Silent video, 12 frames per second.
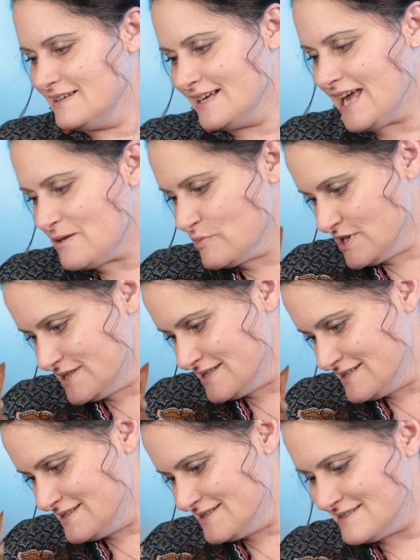Cat
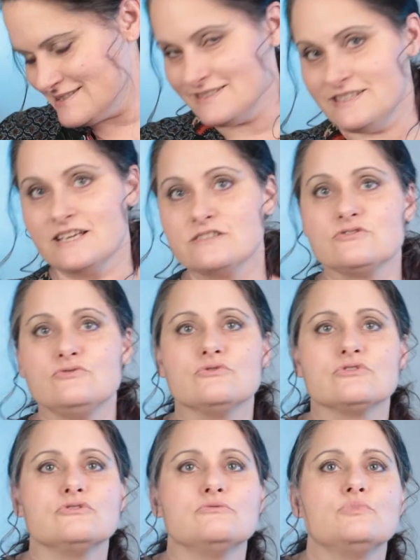boss? Yes,
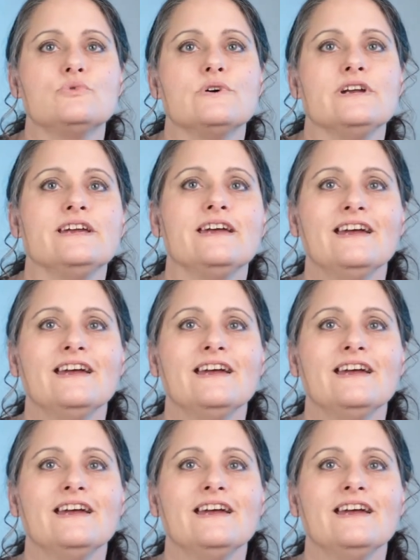you're a good boy.